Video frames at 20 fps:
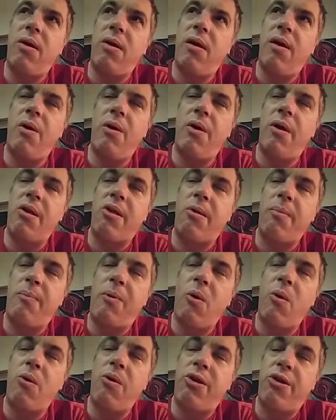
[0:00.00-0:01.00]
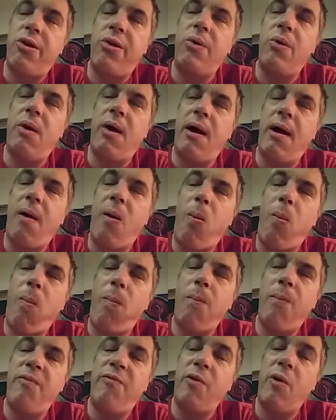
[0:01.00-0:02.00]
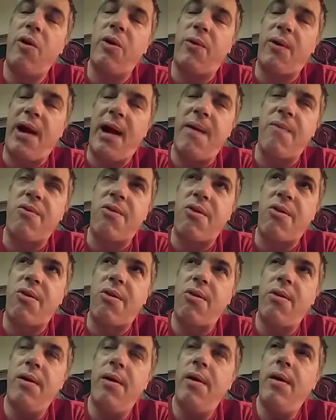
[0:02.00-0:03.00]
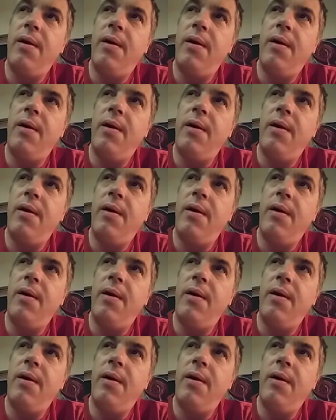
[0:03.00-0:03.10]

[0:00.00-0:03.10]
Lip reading: to photographs is,